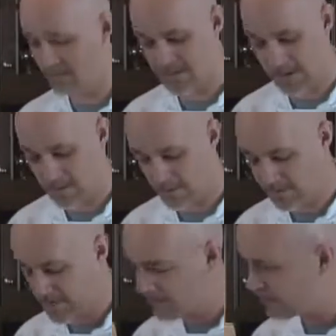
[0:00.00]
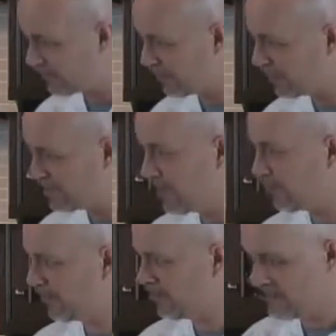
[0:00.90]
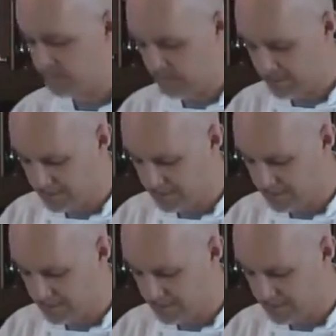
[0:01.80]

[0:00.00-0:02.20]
the jasmine rice, please put